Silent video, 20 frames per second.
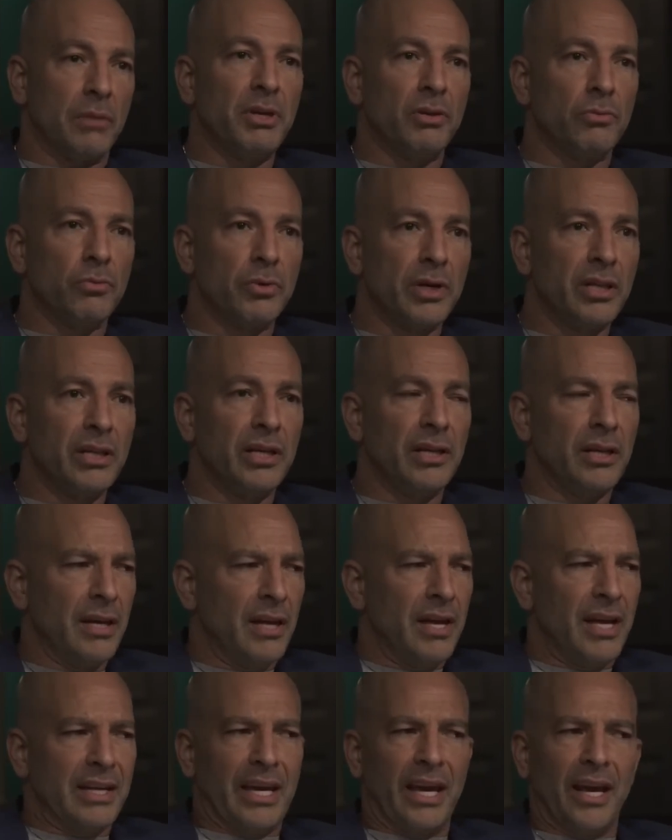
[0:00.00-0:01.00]
I mean, really
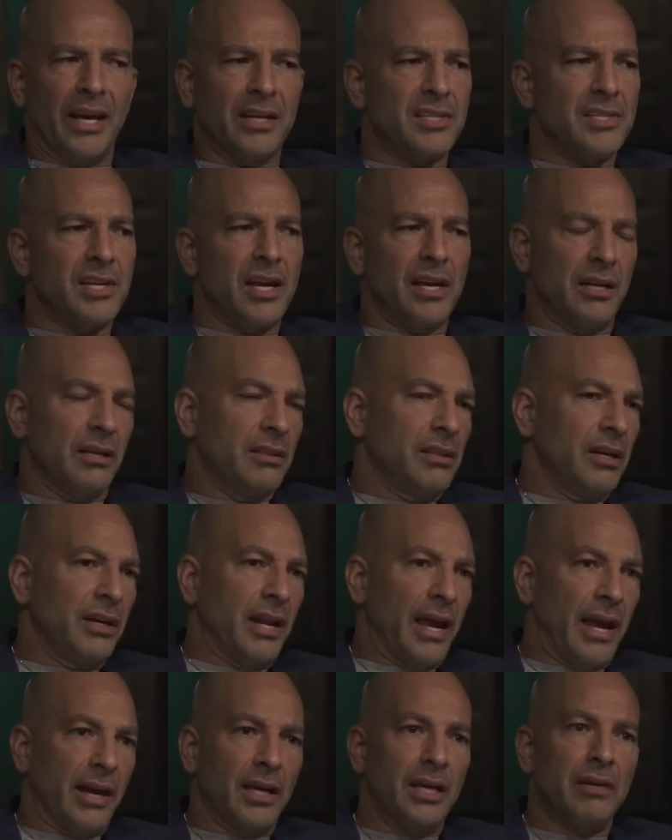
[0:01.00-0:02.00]
can't say
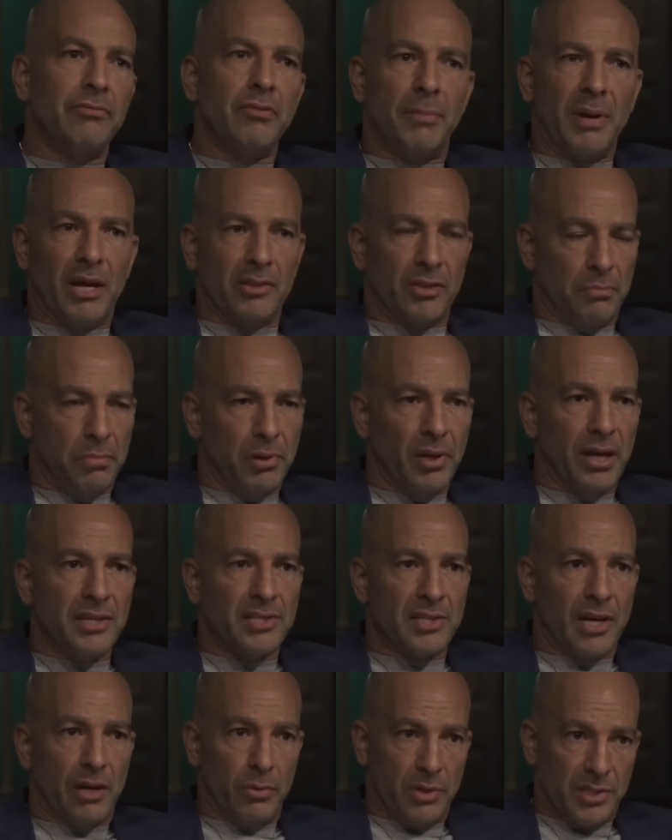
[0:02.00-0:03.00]
anything negative about the
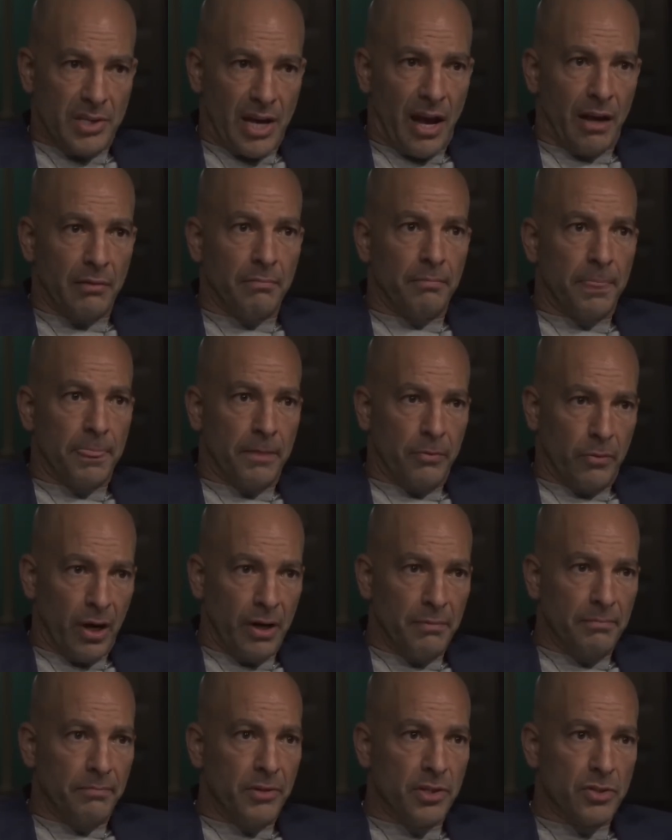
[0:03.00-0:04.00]
place I was at,
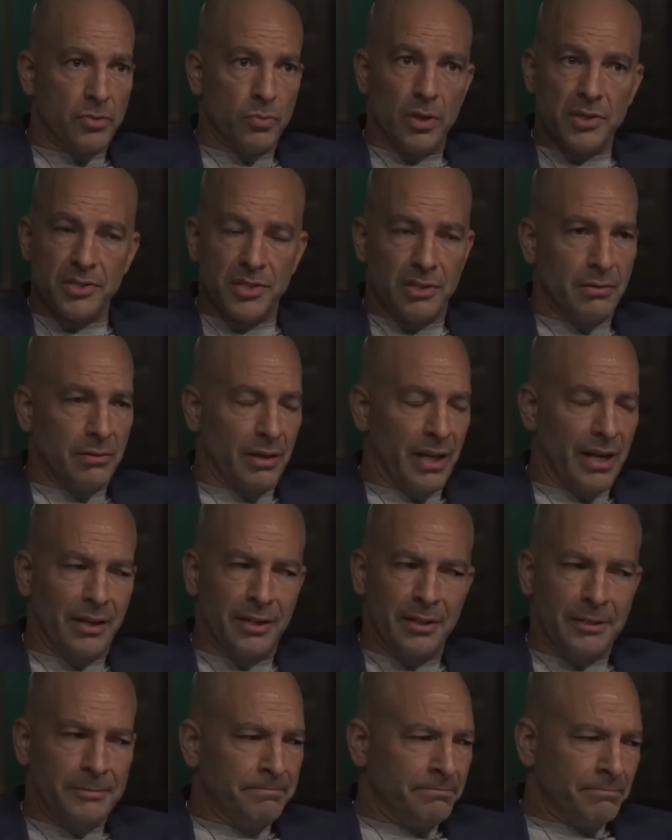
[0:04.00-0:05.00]
right? This wasn't
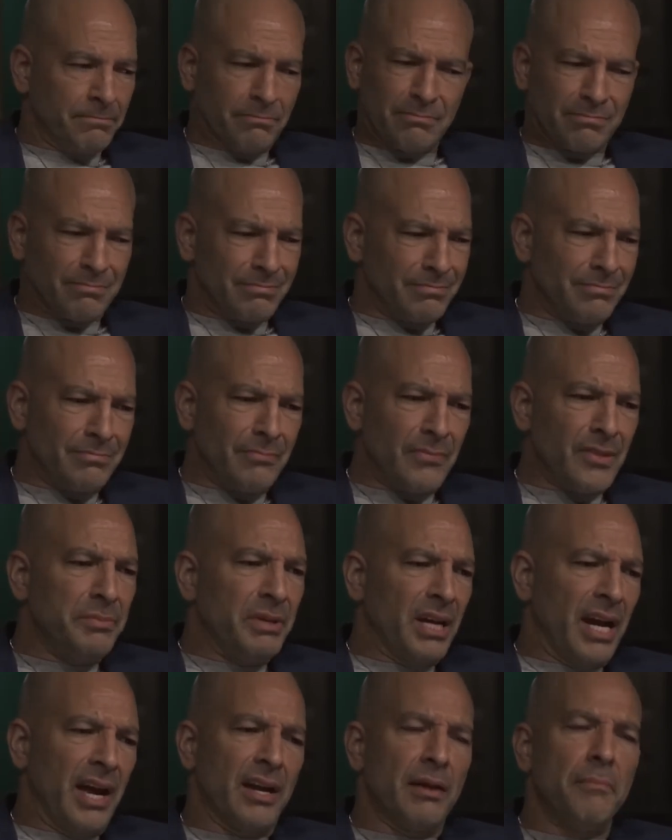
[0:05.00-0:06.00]
like, I
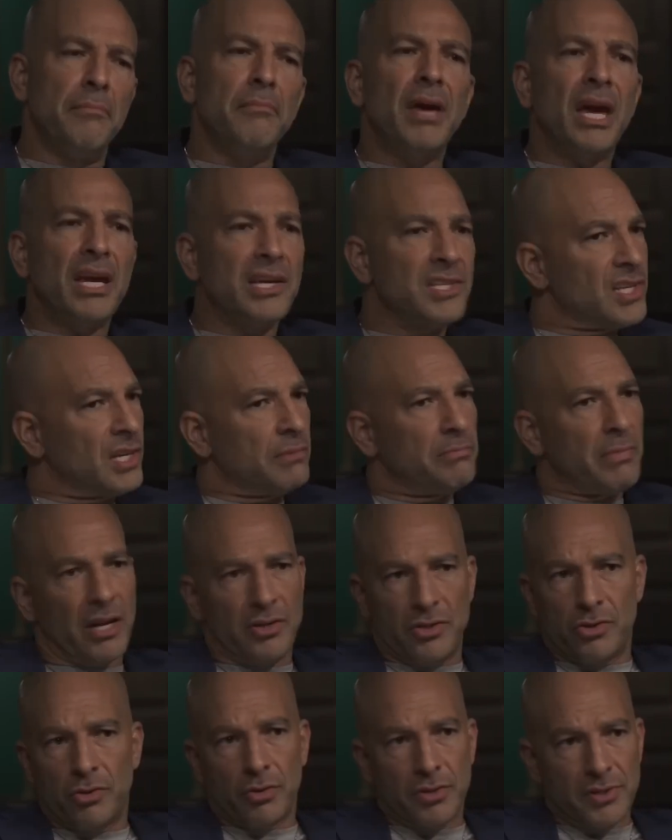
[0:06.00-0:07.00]
mean, I had amazing
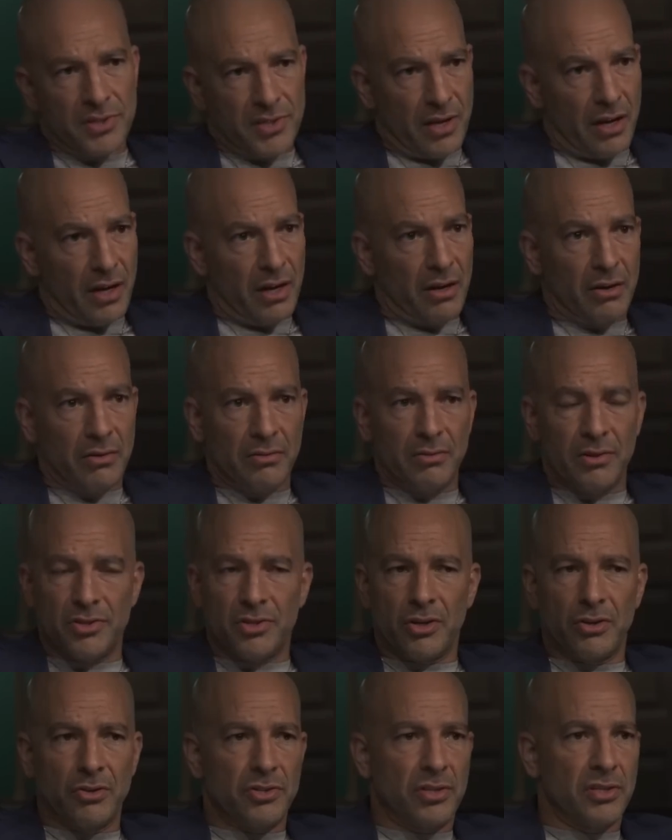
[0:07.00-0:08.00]
mentors there. The
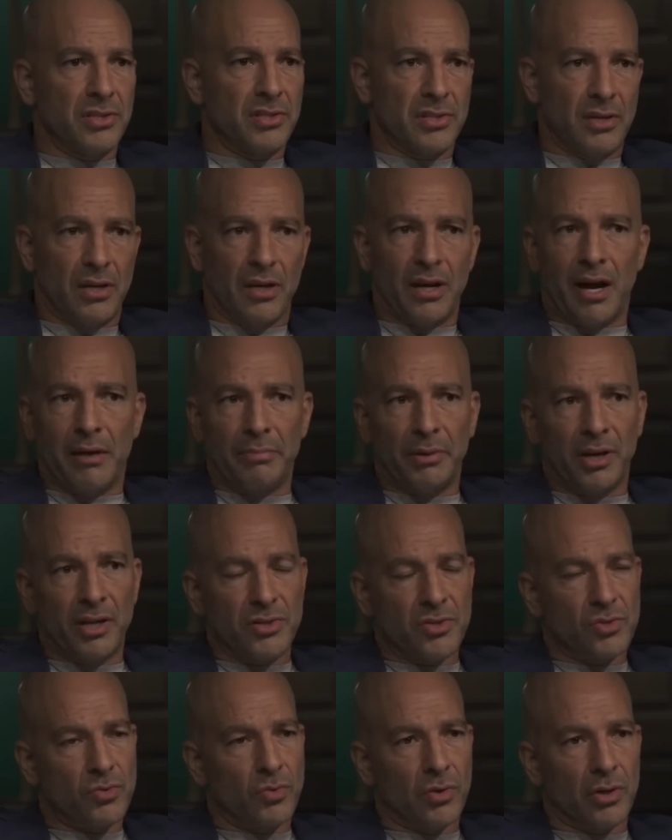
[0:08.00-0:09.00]
surgeons at
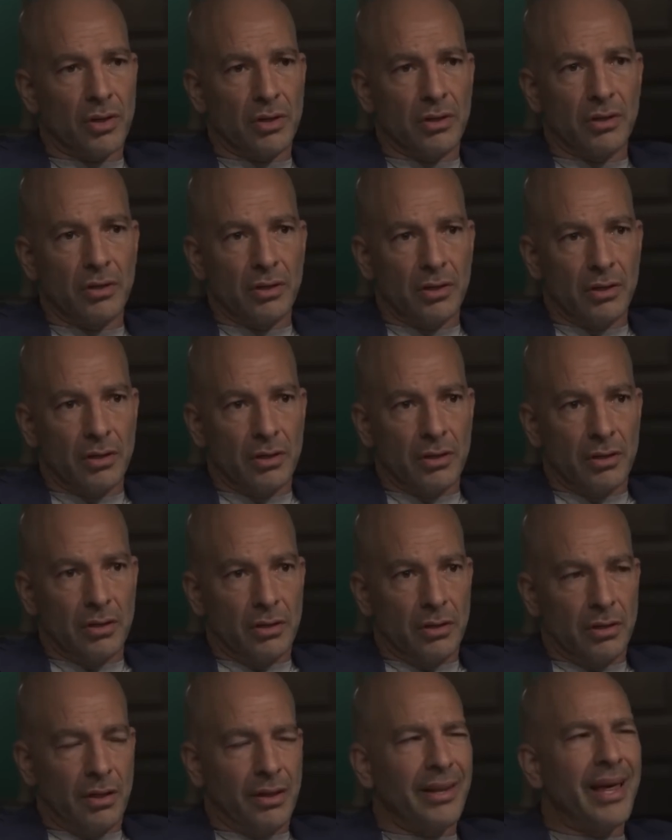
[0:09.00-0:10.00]
Hopkins were
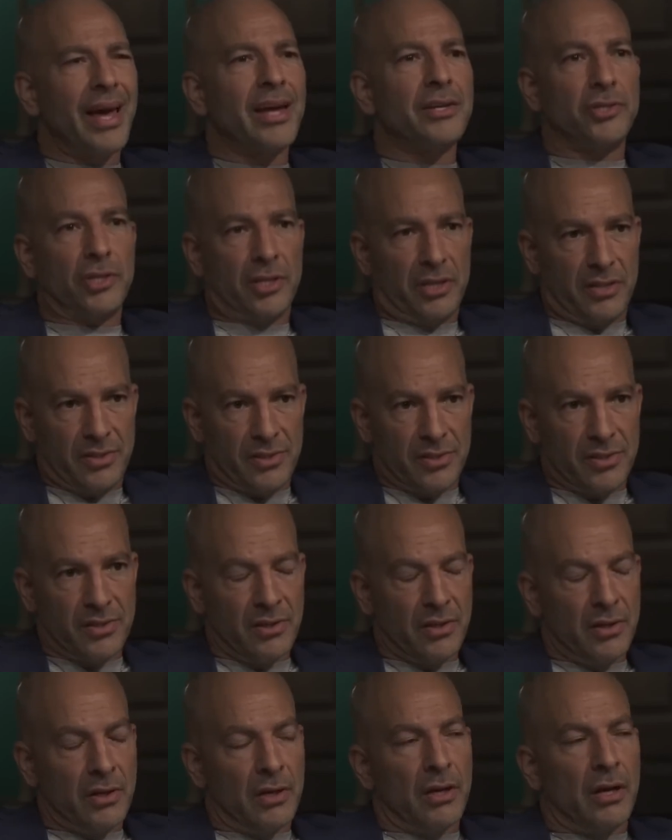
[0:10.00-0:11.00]
legends.
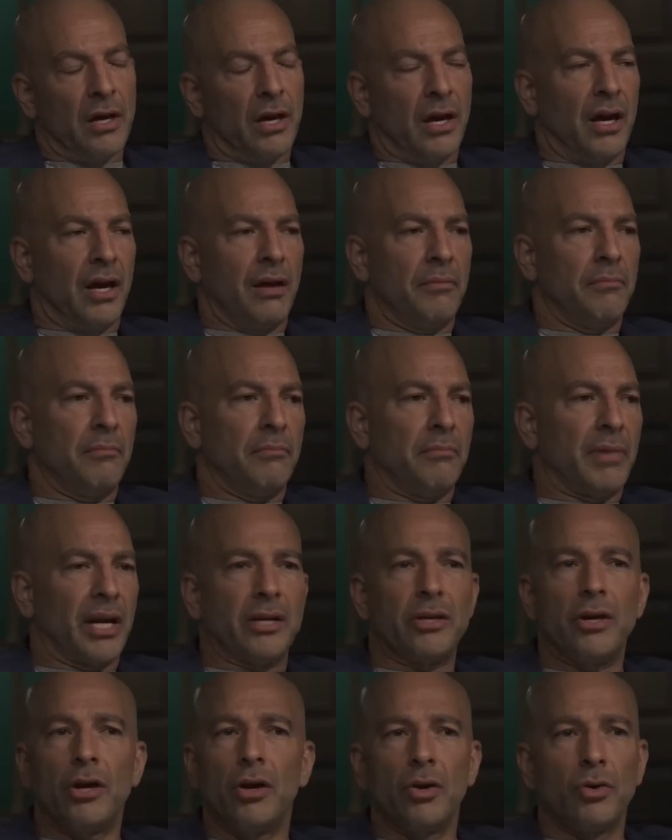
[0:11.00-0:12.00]

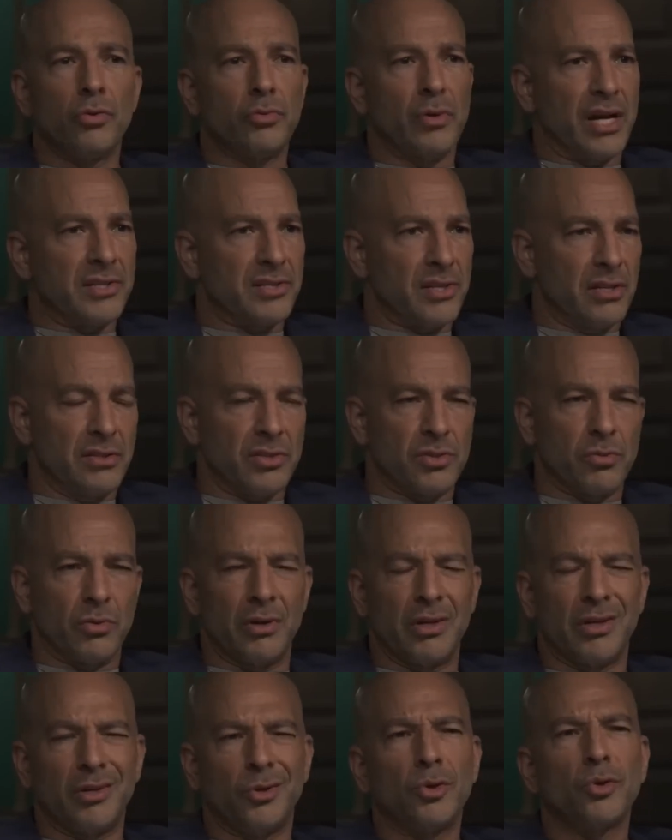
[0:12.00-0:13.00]
My co-residents
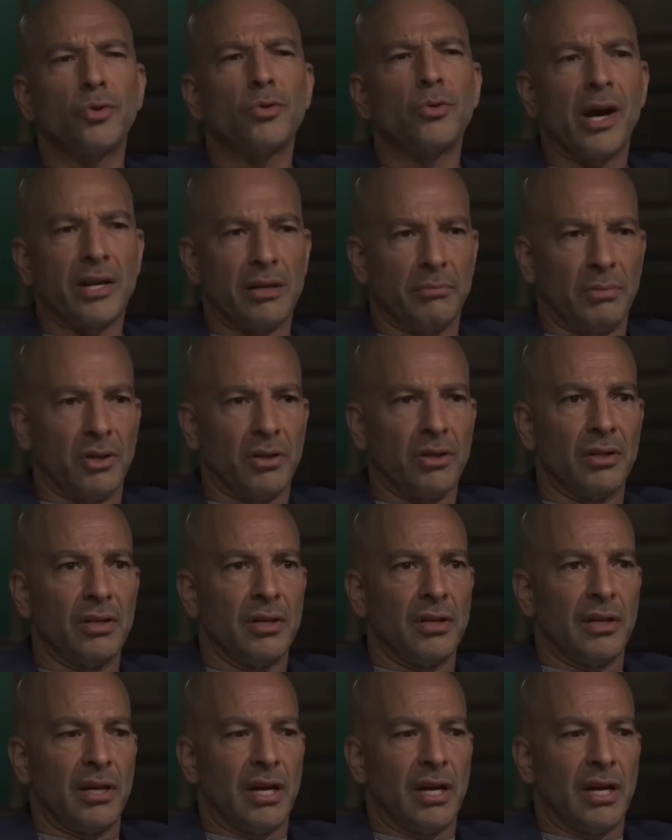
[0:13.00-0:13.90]
were incredible.